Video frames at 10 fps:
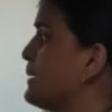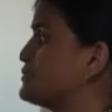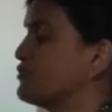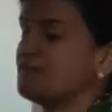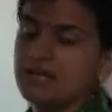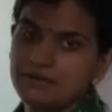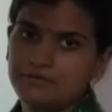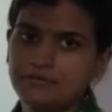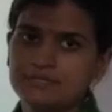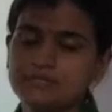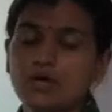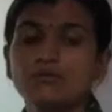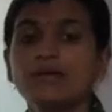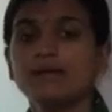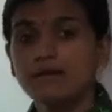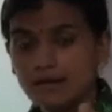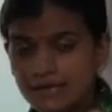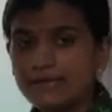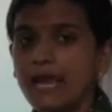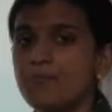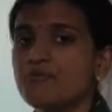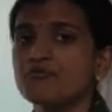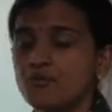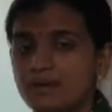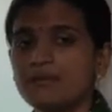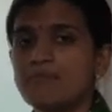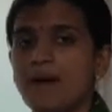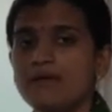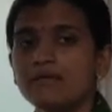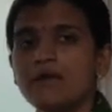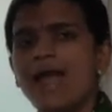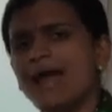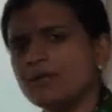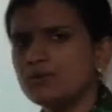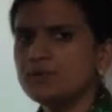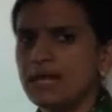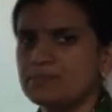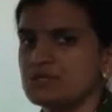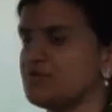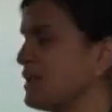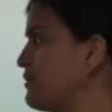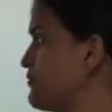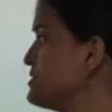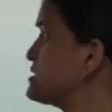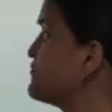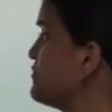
types of territories. Now the early type of Roman Empire had two types of territories.